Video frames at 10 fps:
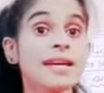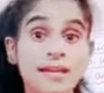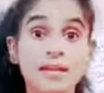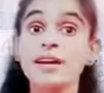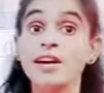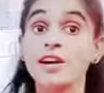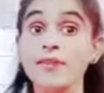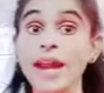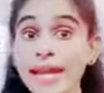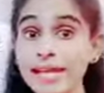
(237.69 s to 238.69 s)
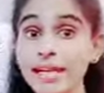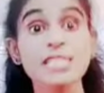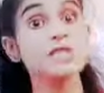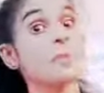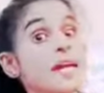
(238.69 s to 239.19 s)
the crackers,
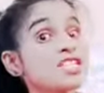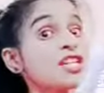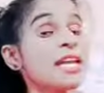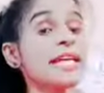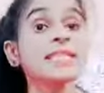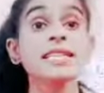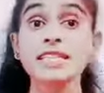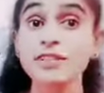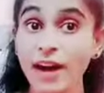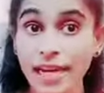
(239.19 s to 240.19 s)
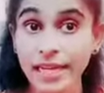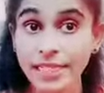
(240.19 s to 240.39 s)
especially in the Diwali